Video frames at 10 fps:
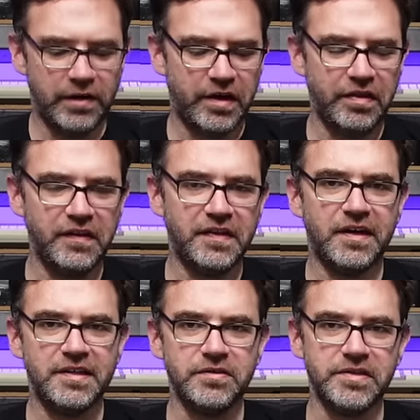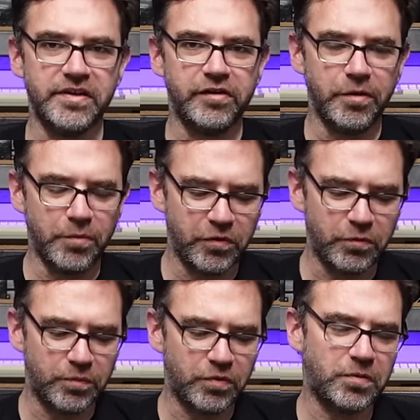I think the ideal stereo mod
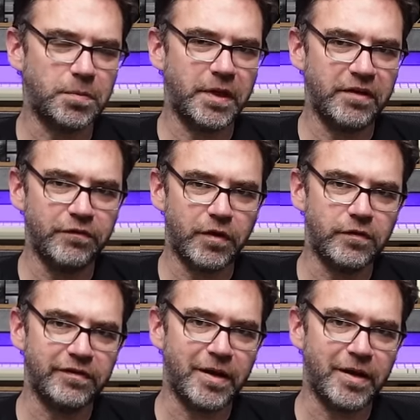would probably involve